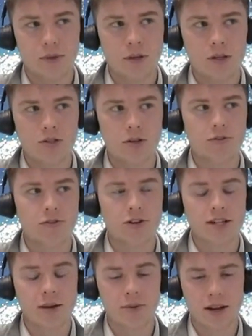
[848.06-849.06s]
So for
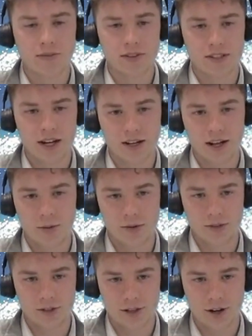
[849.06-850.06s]
example, I've decided that I
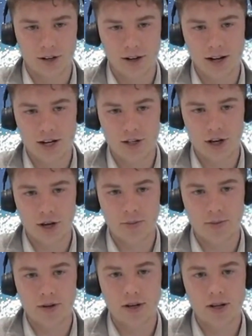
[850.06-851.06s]
want to start learning
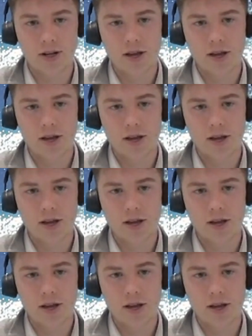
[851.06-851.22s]
German.